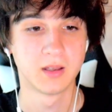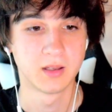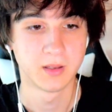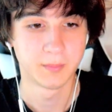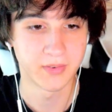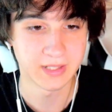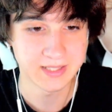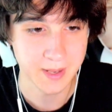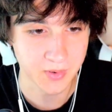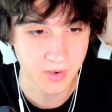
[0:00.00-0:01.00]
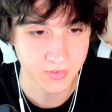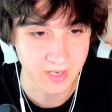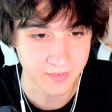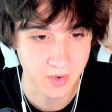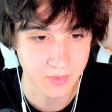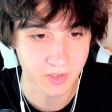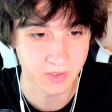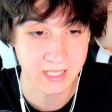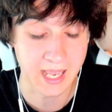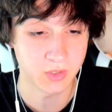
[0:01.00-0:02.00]
perfect example of you never know what's going
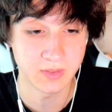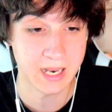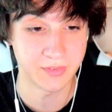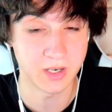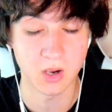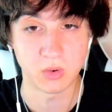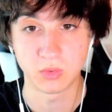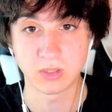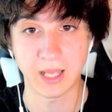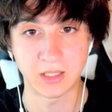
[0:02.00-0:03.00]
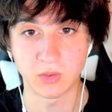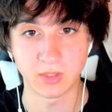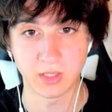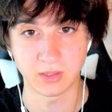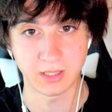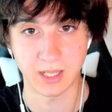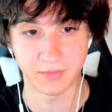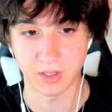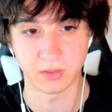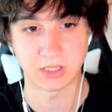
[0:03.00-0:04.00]
on. Yeah, you never know. Like, you literally
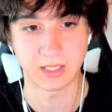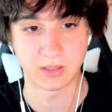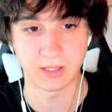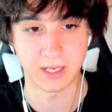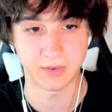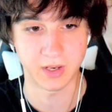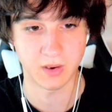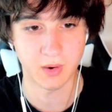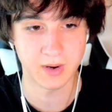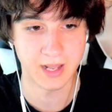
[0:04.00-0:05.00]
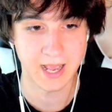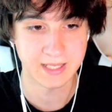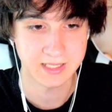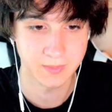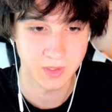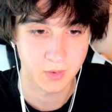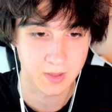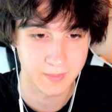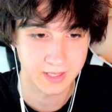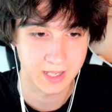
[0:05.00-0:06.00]
never know, Che. You literally never know. I want to ask him to
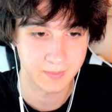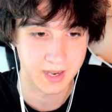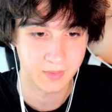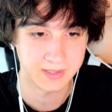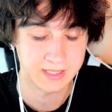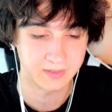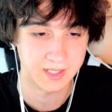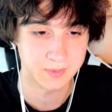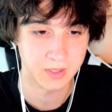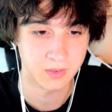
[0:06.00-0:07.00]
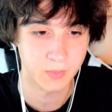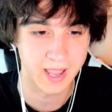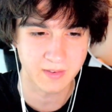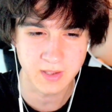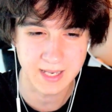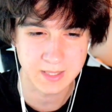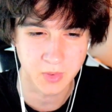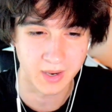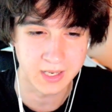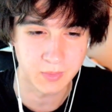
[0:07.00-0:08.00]
homecoming again, but I don't want to sound desperate. Wait, have you asked him
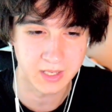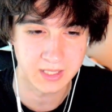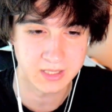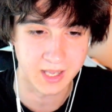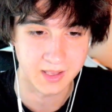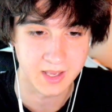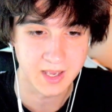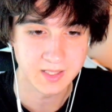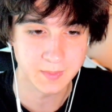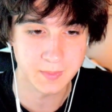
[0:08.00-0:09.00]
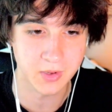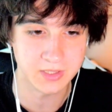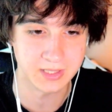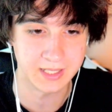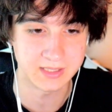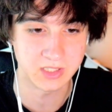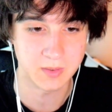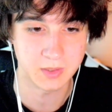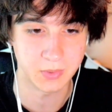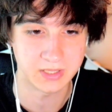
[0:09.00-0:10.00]
already? What did he say? Some people also think it's a
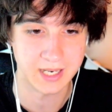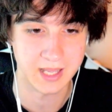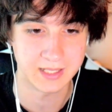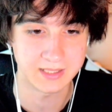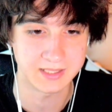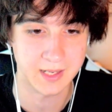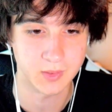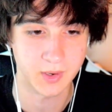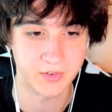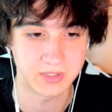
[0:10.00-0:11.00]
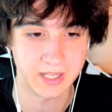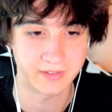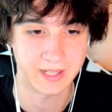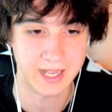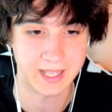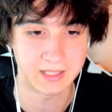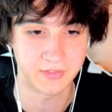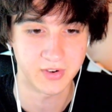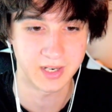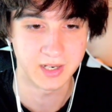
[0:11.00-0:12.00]
streamer's personality is the same 24/7, like I different.